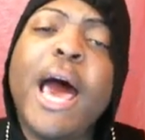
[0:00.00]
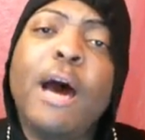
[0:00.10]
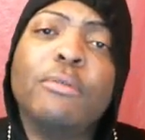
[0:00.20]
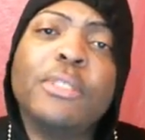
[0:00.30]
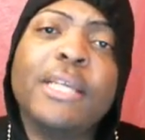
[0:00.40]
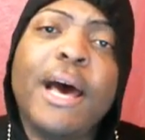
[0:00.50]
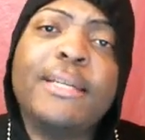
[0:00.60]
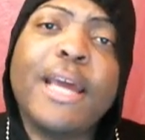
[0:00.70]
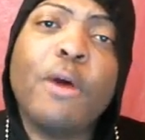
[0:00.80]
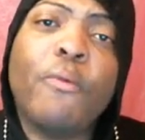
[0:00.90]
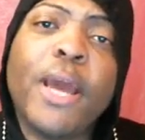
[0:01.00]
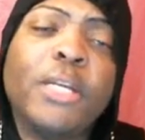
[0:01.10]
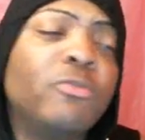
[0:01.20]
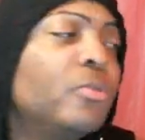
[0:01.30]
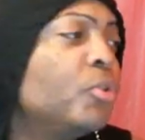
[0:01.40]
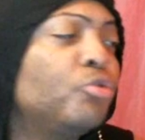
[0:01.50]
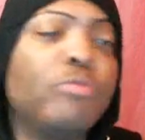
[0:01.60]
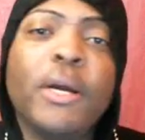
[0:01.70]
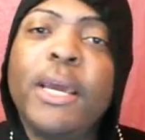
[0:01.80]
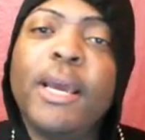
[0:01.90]
Outside that white
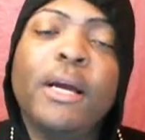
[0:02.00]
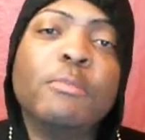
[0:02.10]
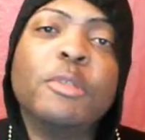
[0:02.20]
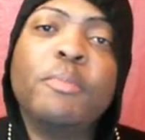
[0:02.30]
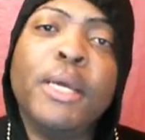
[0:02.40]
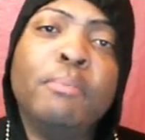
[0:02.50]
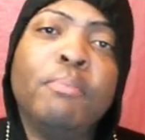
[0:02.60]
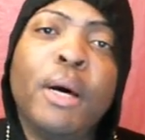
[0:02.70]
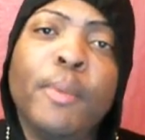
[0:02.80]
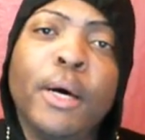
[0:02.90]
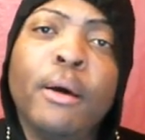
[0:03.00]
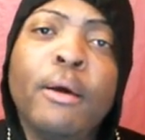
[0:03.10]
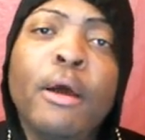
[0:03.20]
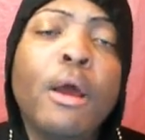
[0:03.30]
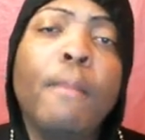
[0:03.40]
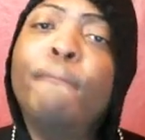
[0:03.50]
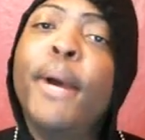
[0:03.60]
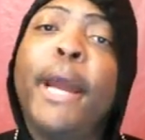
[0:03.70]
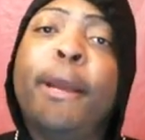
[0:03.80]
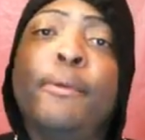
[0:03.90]
truck, here comes Big Bubba.
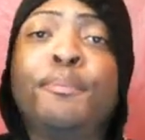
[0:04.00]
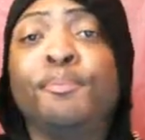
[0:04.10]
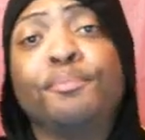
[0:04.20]
Bam.